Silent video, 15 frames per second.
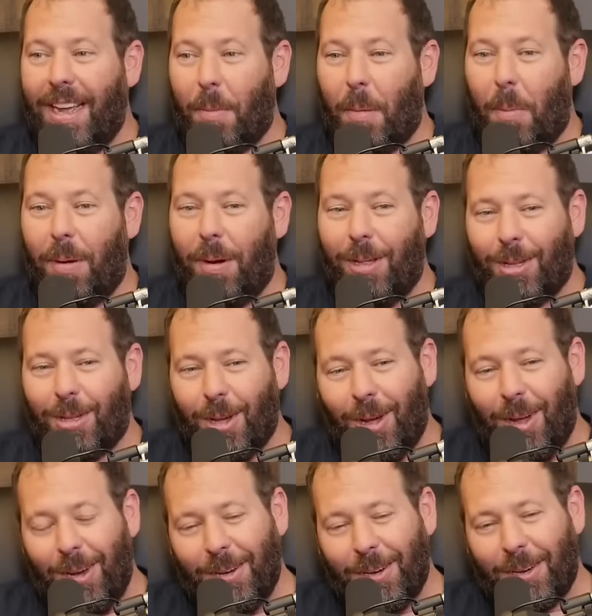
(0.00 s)
And my buddy
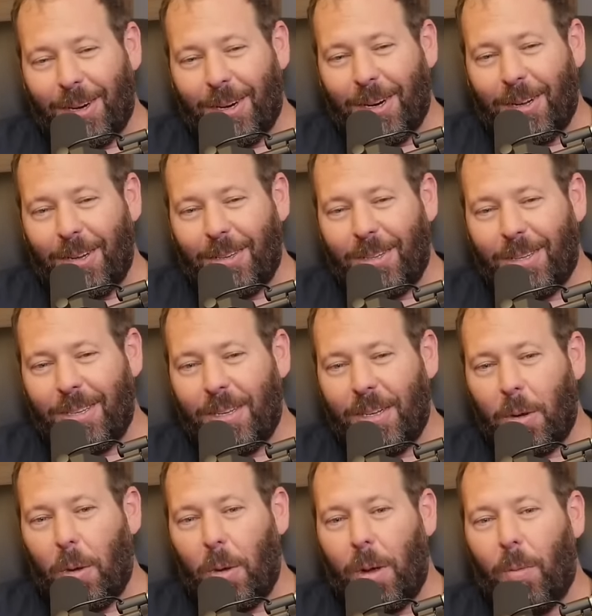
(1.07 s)
Sean Hooker goes,
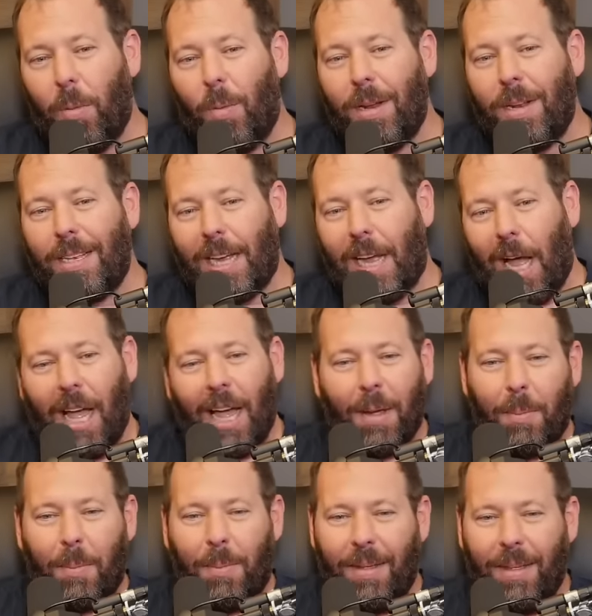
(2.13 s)
at uh, what
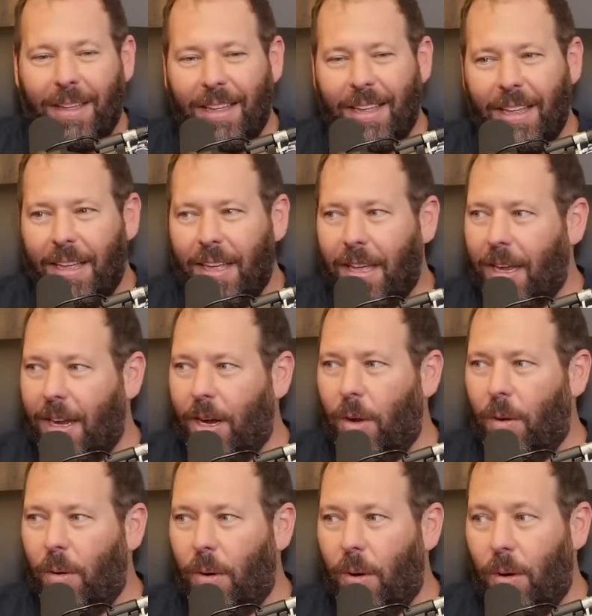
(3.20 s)
time? And I
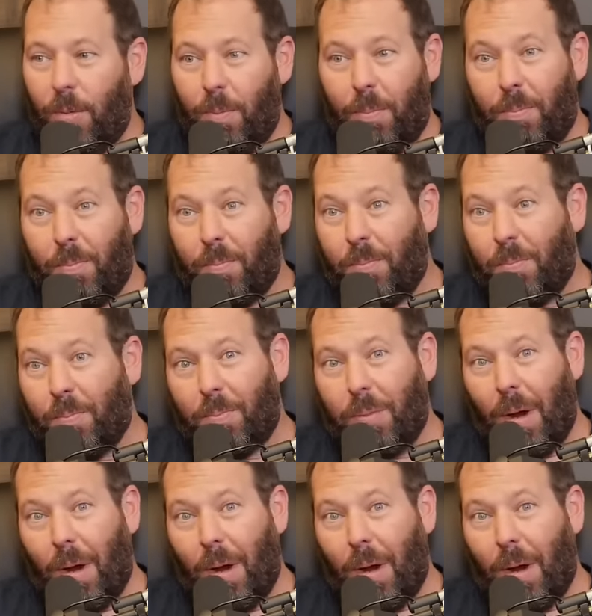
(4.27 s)
go, oh, what oh, an asshole.